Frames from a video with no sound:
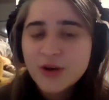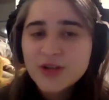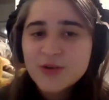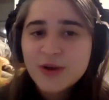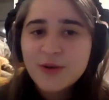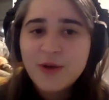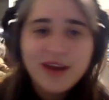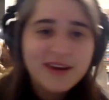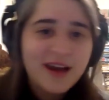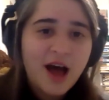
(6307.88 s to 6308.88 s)
or
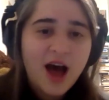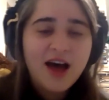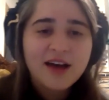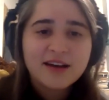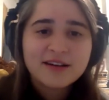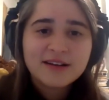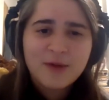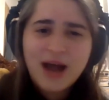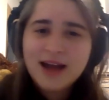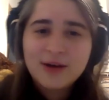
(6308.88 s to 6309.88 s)
2021, well,
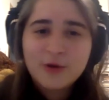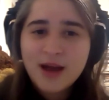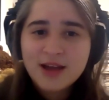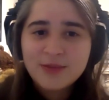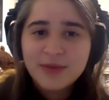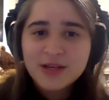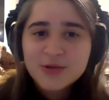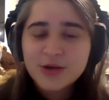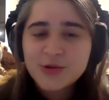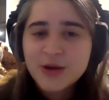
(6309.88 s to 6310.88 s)
I don't know why you'd be in